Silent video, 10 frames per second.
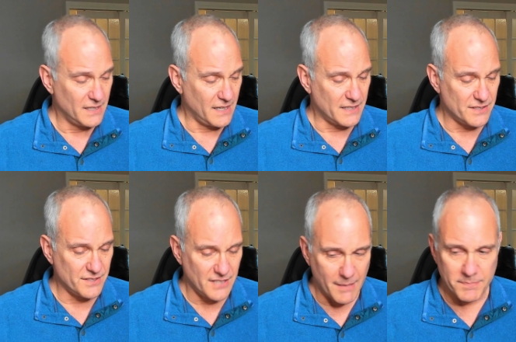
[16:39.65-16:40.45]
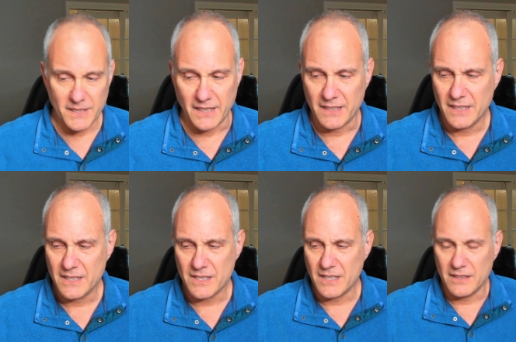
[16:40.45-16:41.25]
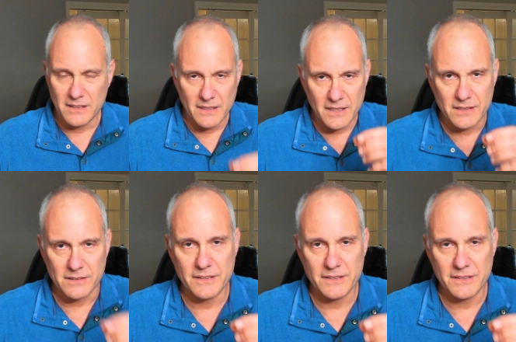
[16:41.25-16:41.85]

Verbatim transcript: accepting little